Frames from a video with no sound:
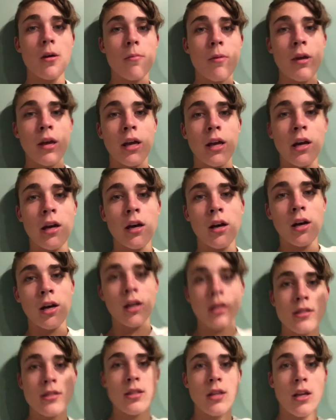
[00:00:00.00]

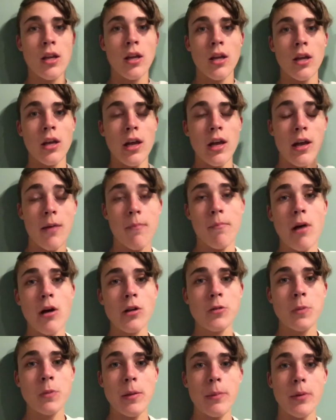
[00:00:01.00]
because
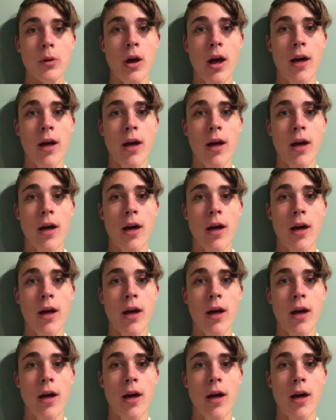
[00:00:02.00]
most people who